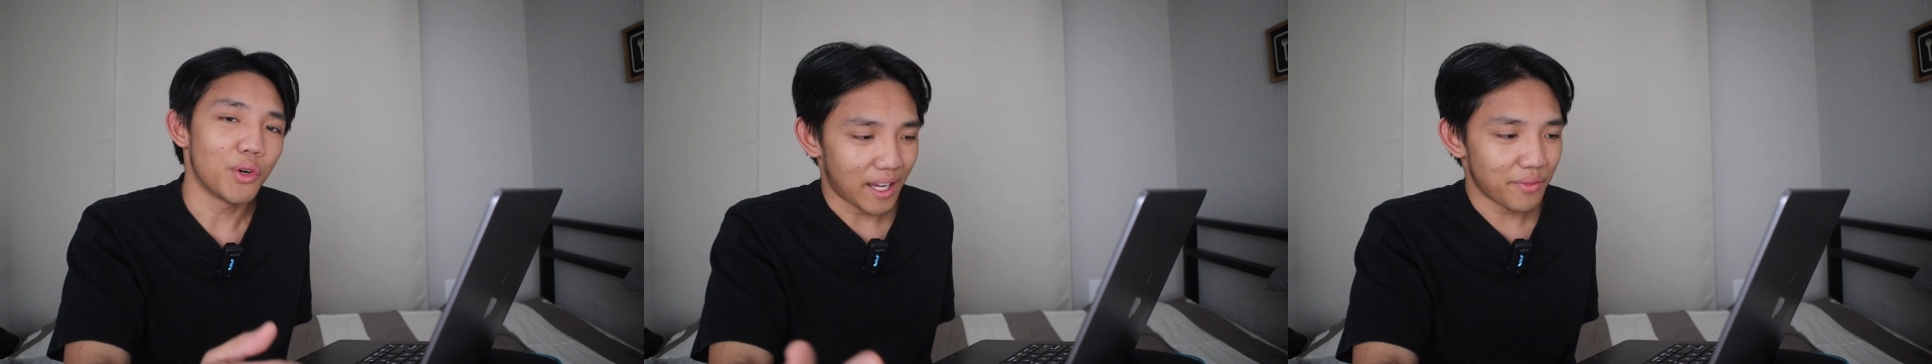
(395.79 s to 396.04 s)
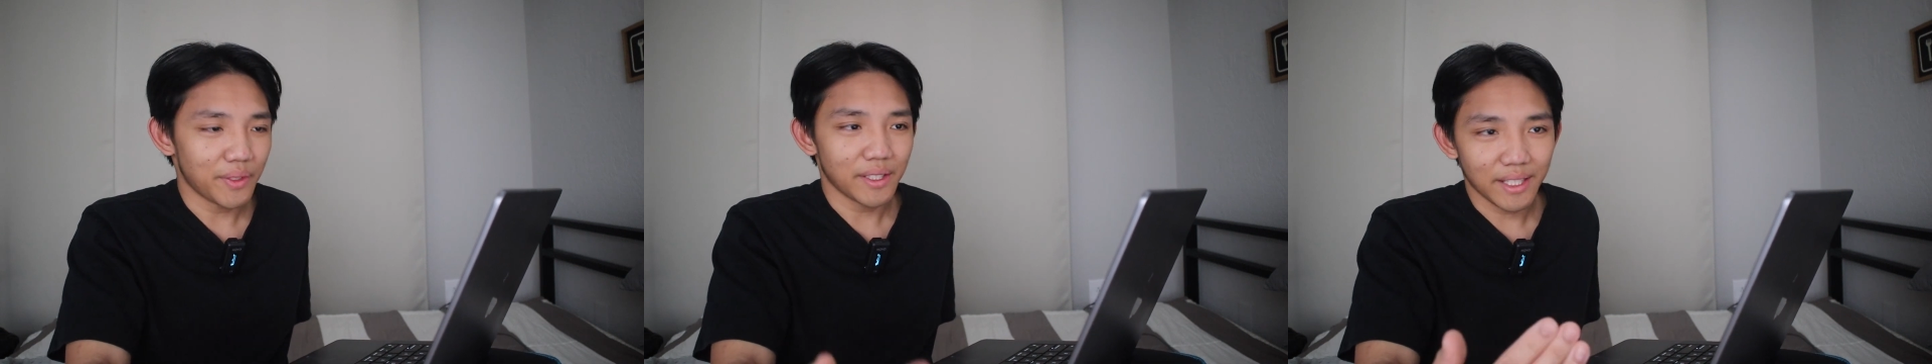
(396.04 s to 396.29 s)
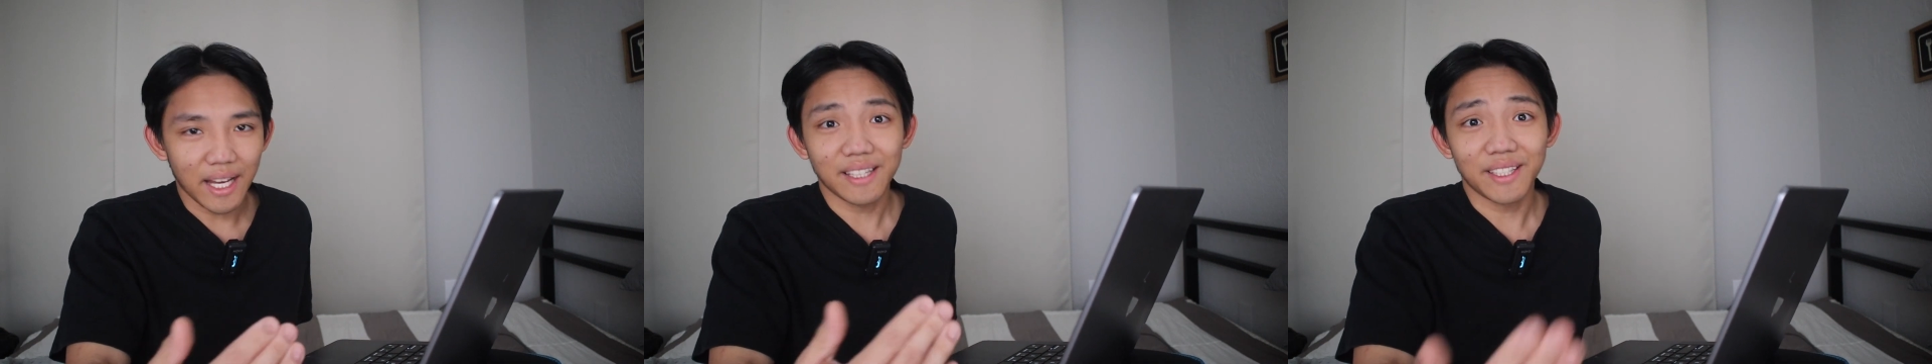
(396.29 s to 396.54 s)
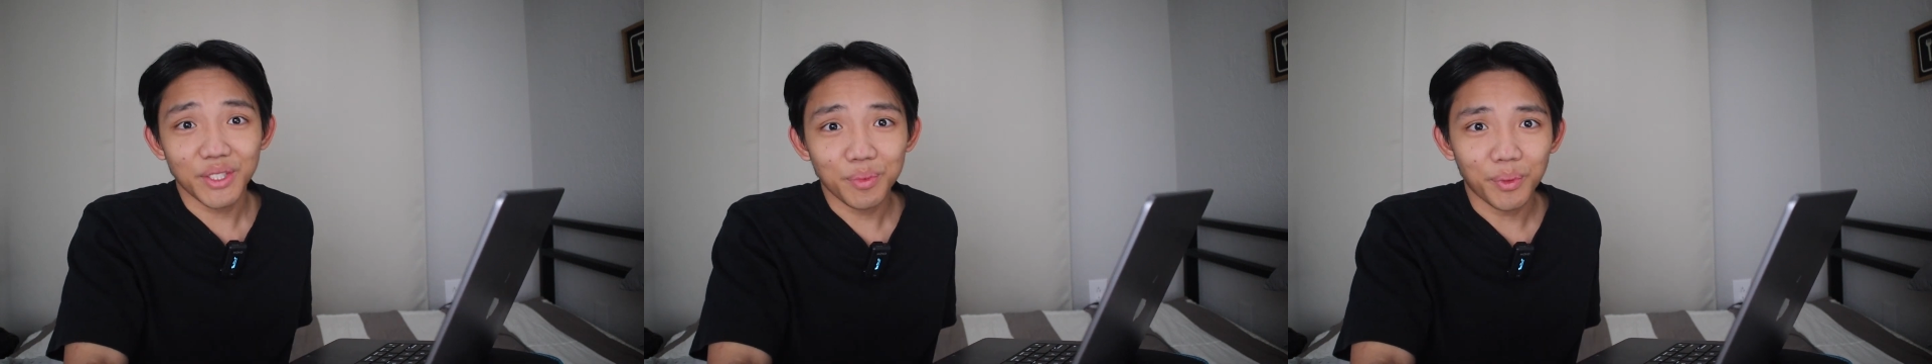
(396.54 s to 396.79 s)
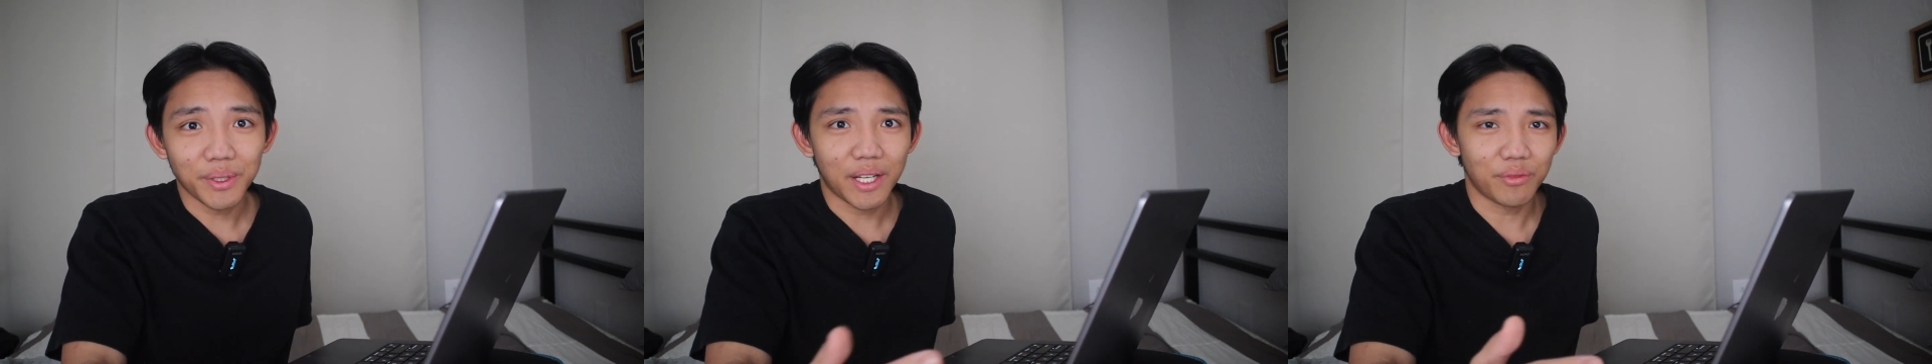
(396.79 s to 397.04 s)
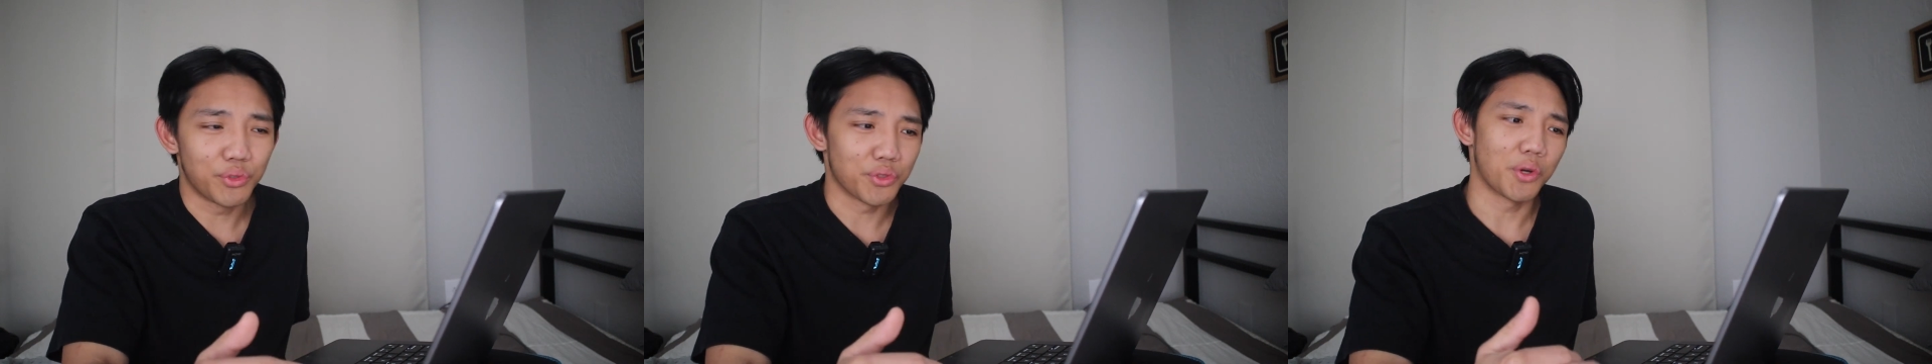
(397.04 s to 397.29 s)
I feel like at this point
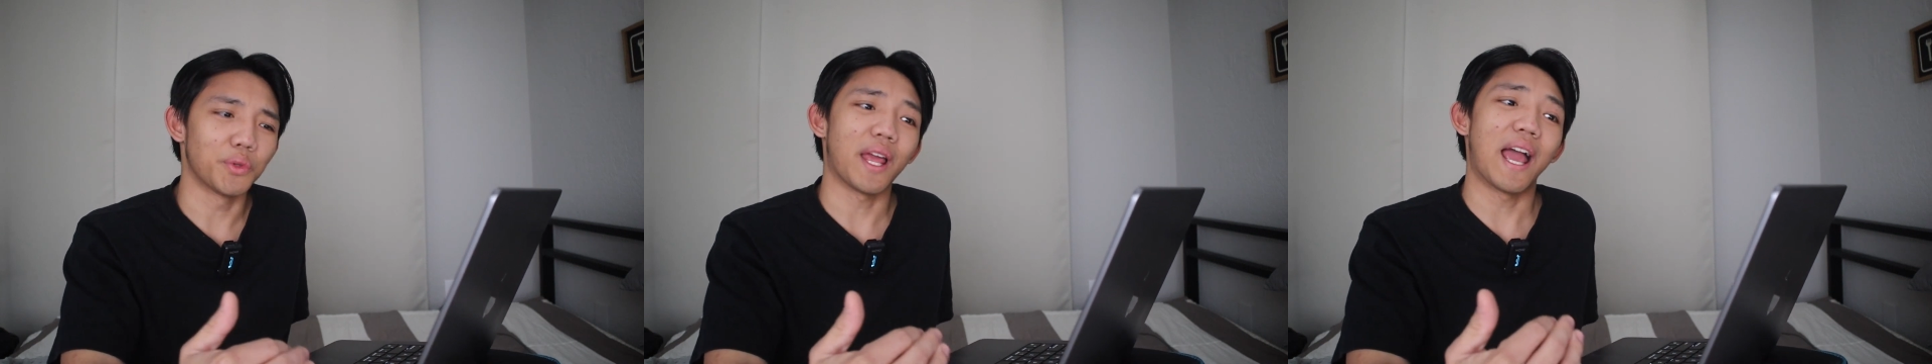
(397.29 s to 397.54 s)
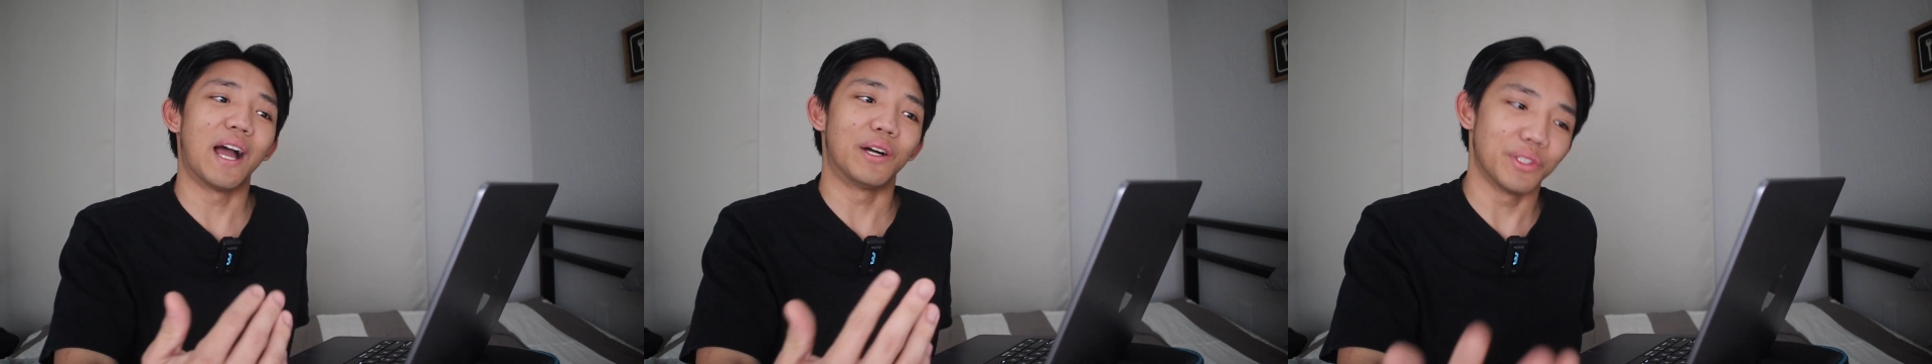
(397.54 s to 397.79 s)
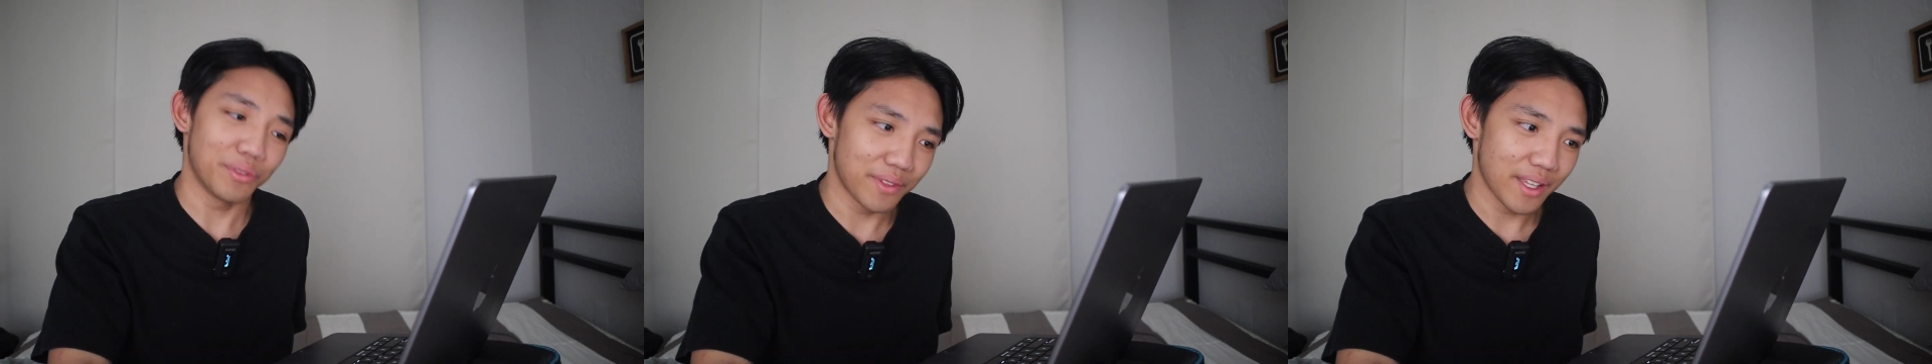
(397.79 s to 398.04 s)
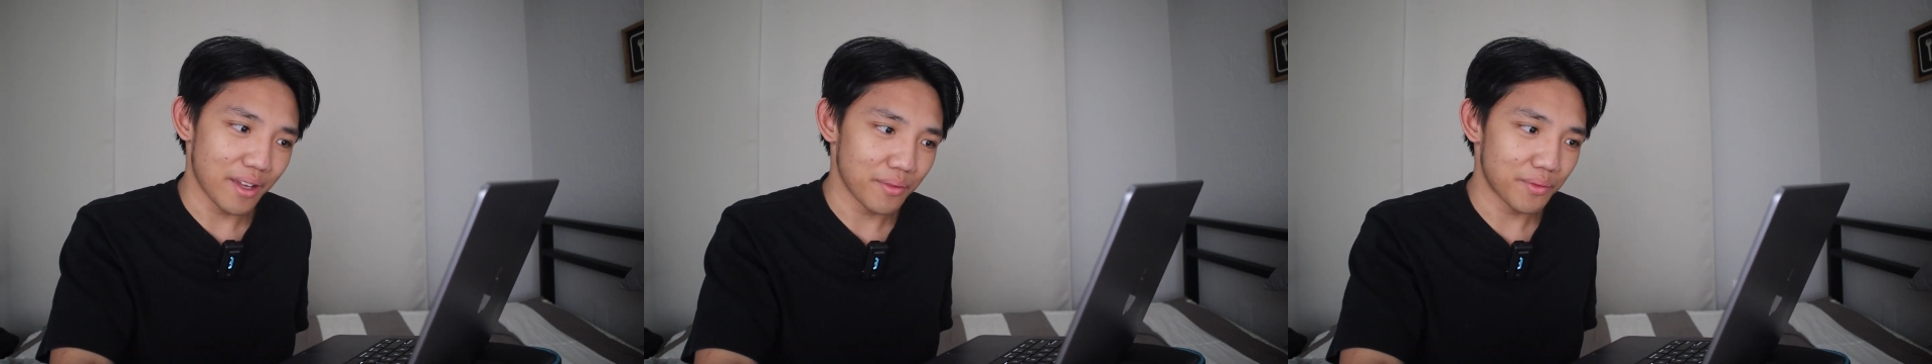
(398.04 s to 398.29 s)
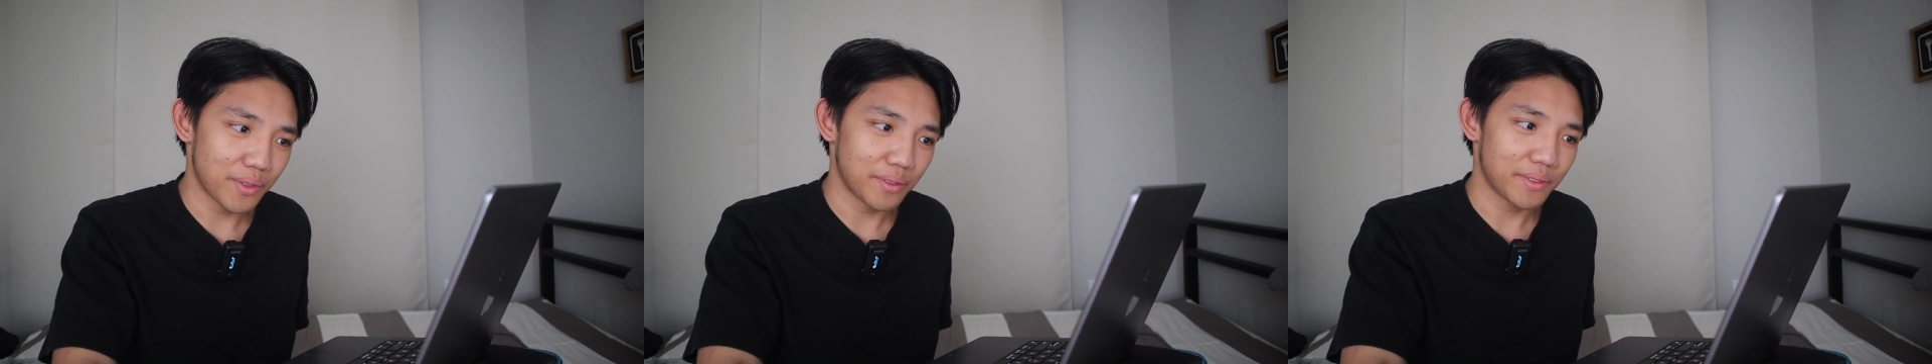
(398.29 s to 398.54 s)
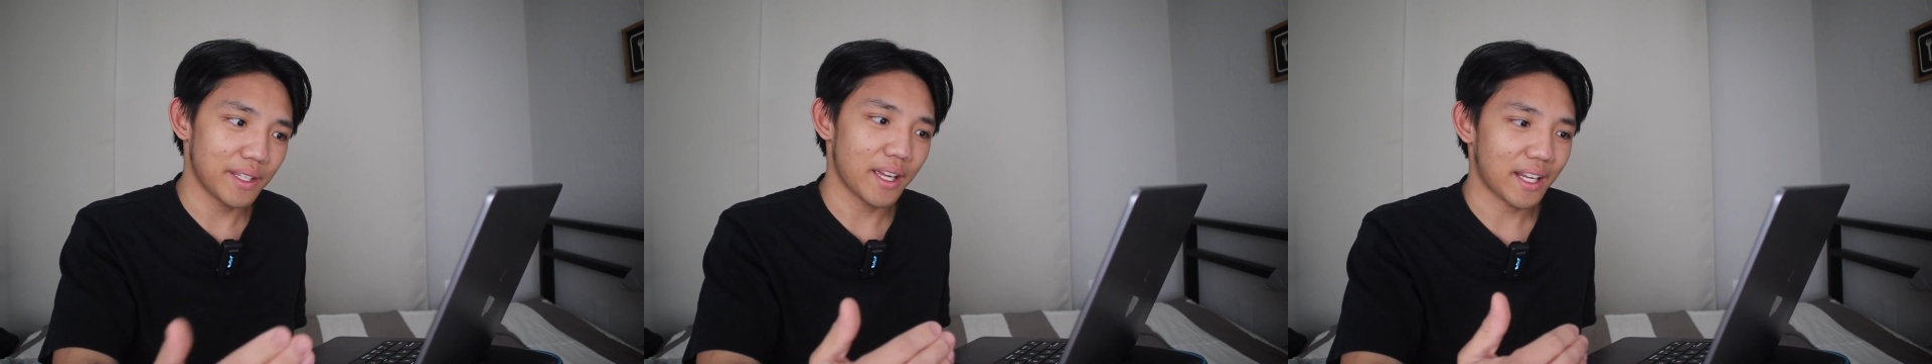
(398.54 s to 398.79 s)
I've grown out of the M50.